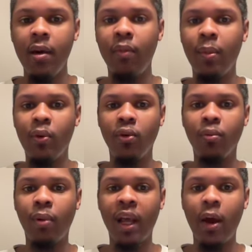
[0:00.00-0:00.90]
People
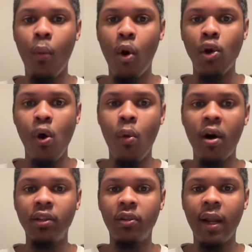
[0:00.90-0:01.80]
playing one on
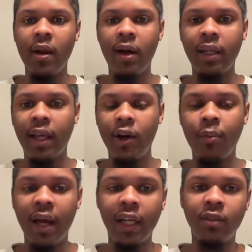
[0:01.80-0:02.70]
one so they don't have to help
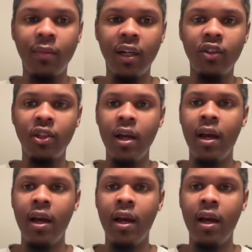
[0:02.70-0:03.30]
as much.